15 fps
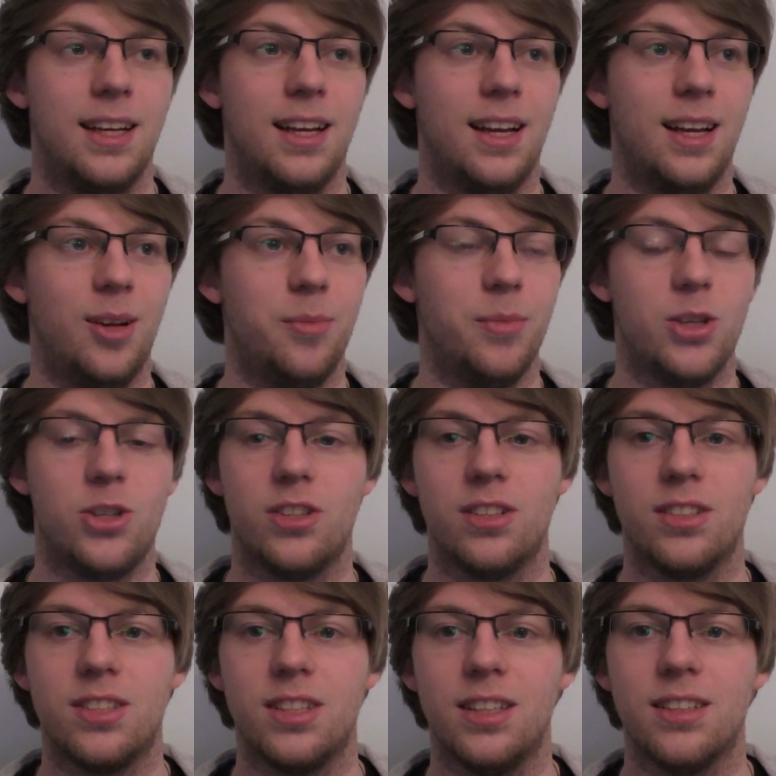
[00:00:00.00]
As you
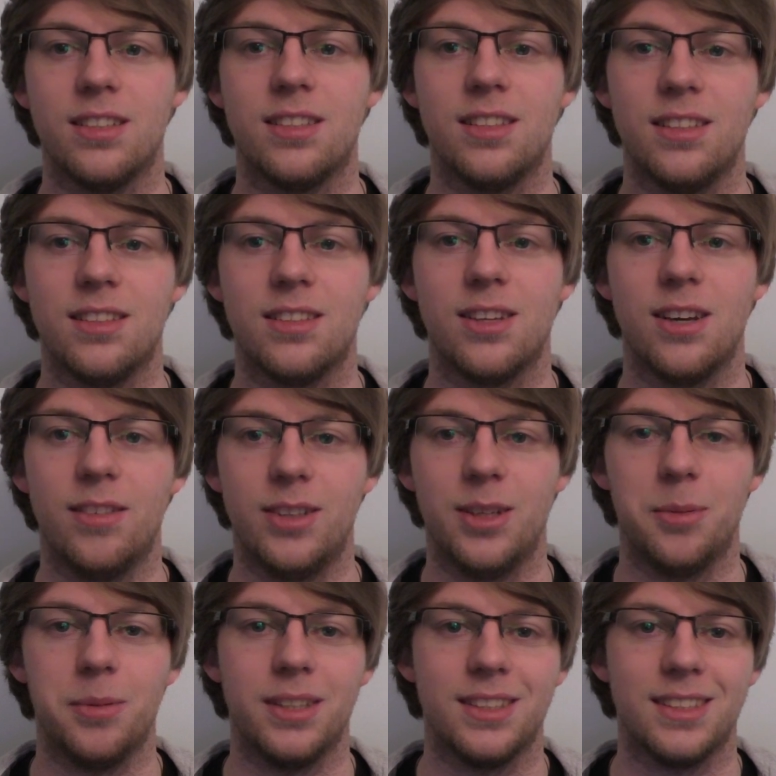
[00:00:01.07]
can see, it's covered
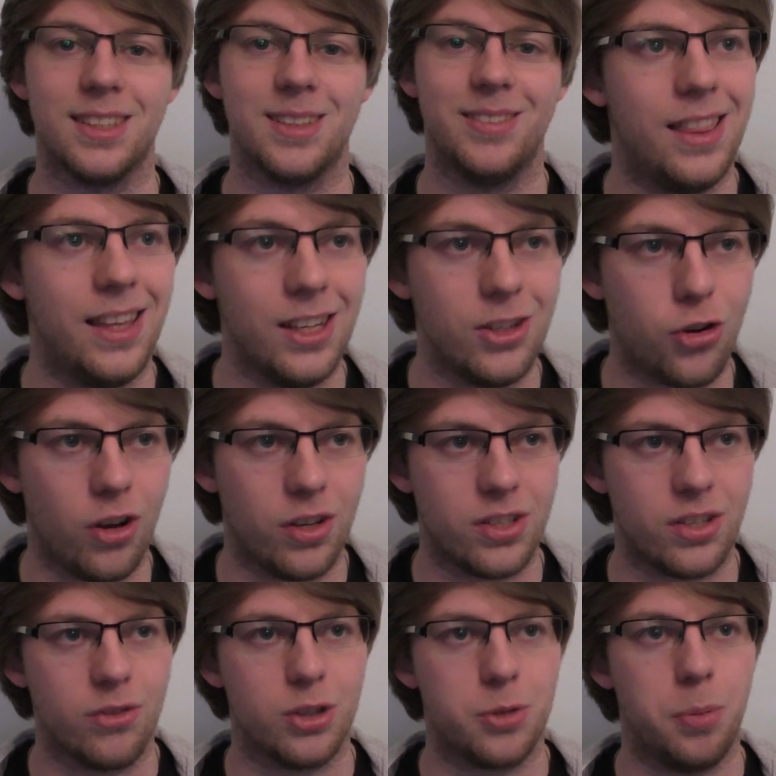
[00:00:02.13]
up this time. The
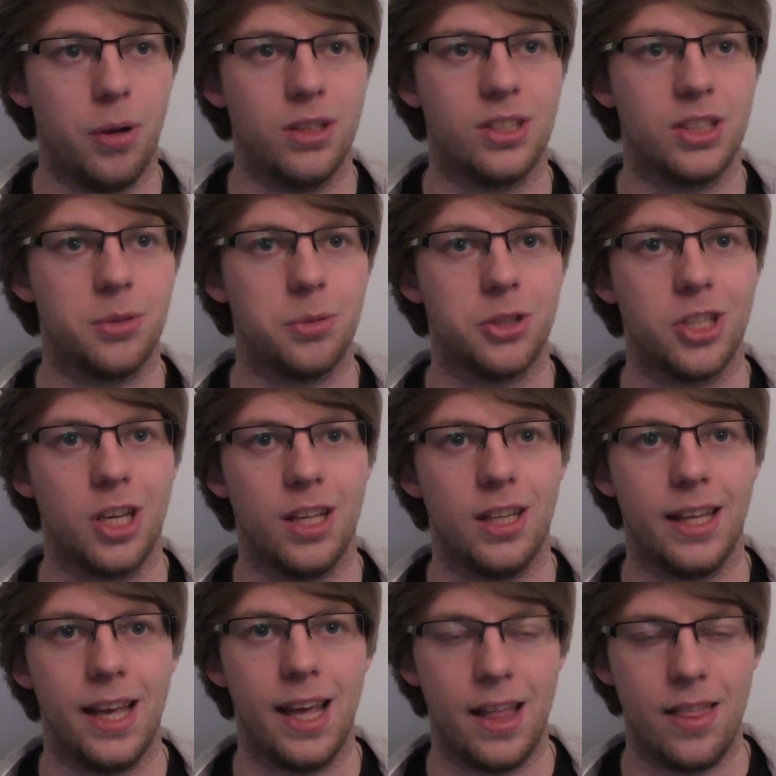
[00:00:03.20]
interesting responses were
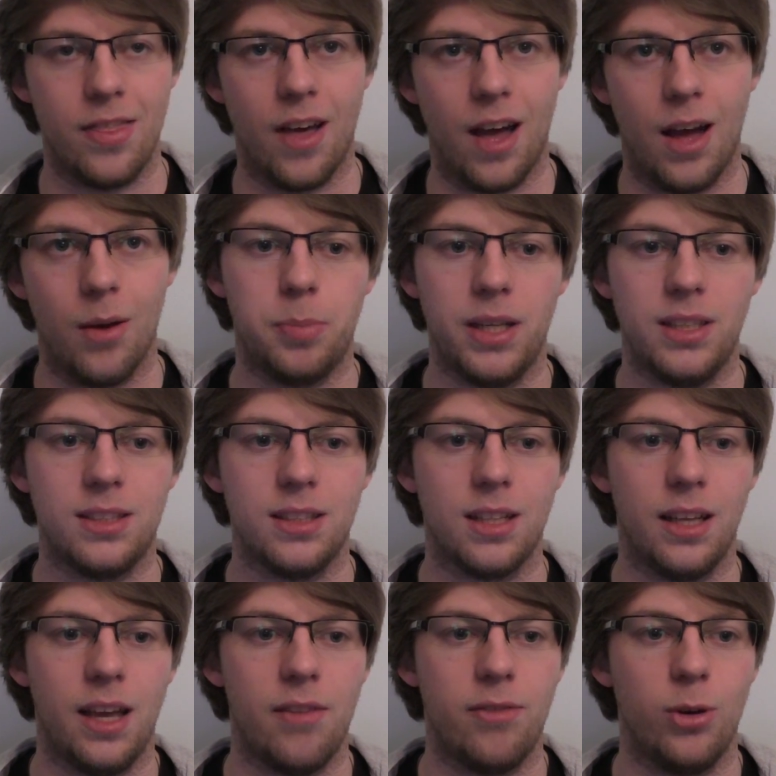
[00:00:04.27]
certainly in there.
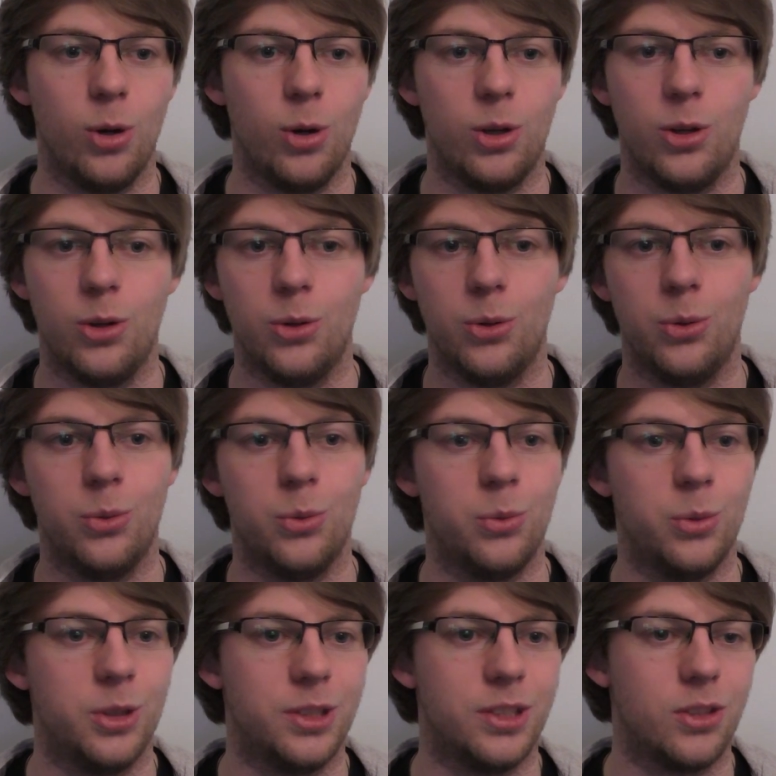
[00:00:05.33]
Basically everyone who
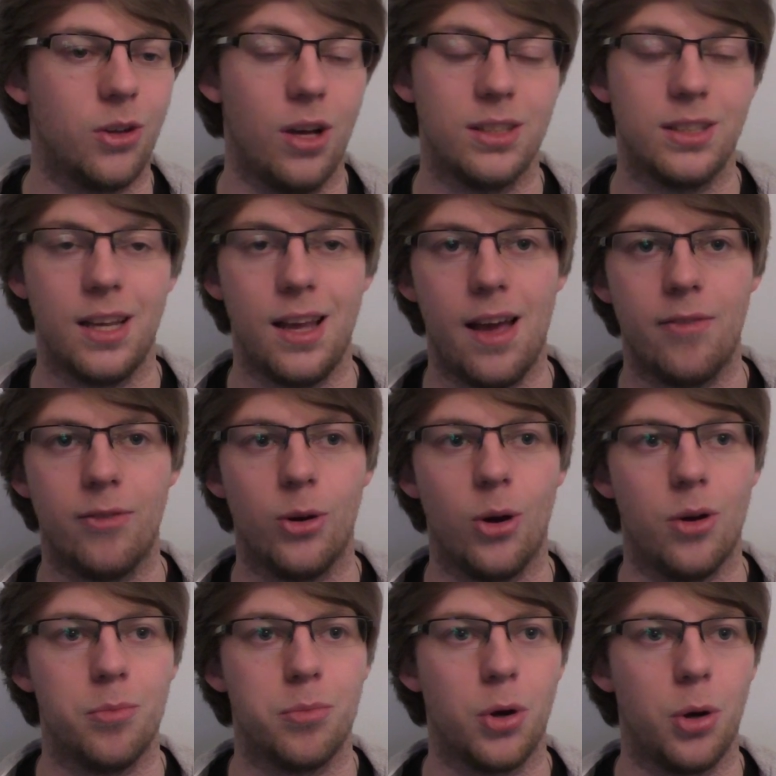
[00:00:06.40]
was, or I say
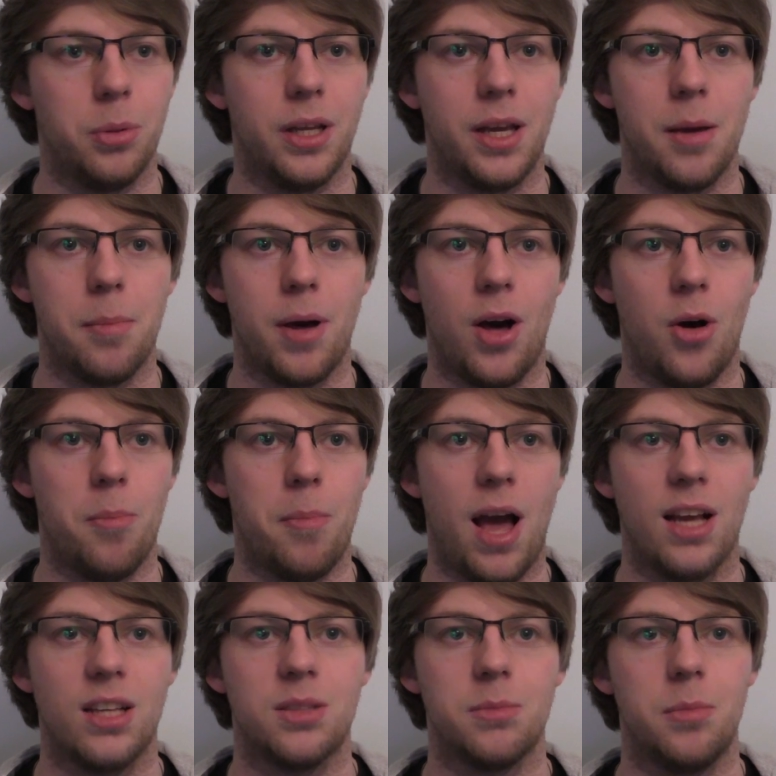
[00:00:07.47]
everyone, probably about
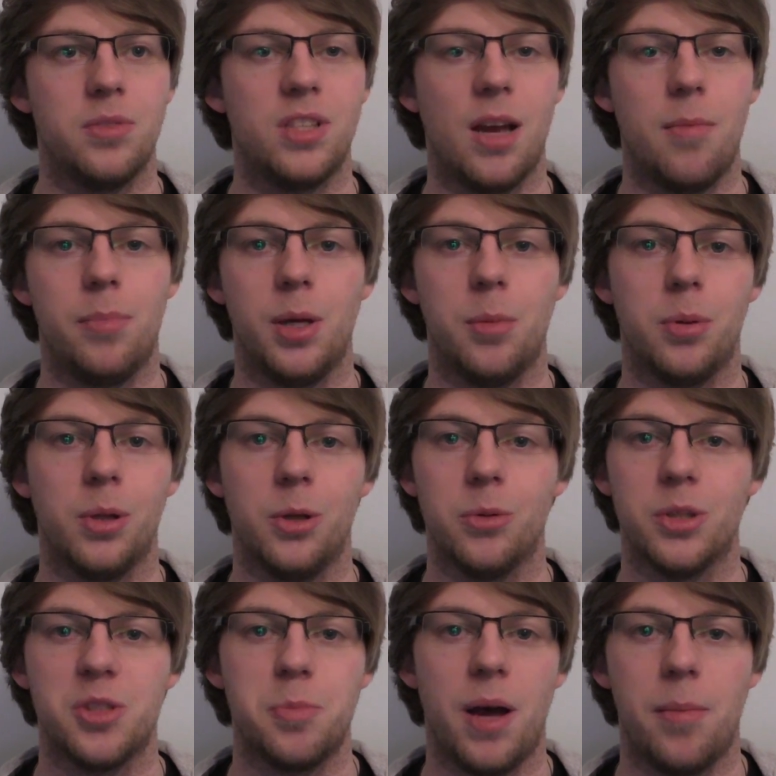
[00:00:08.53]
maximum 10 people who were
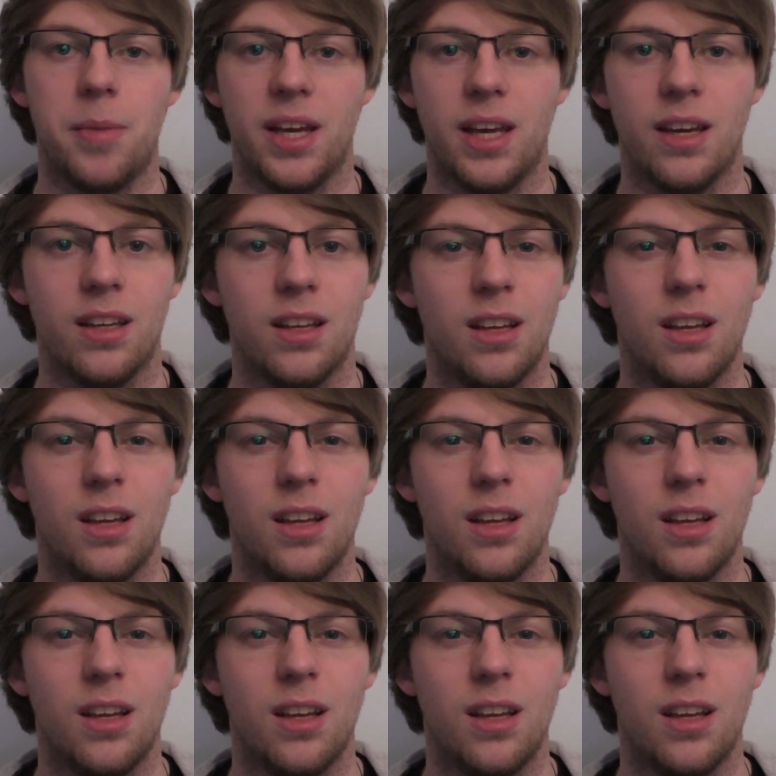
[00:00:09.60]
spamming it.